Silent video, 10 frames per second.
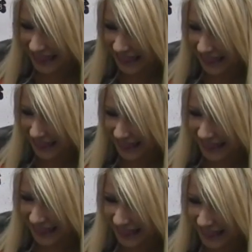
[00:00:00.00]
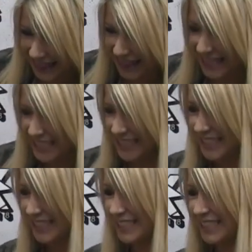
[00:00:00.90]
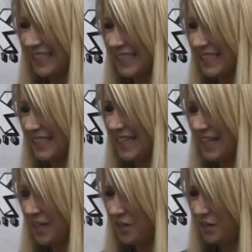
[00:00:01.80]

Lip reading: The person shown says nothing.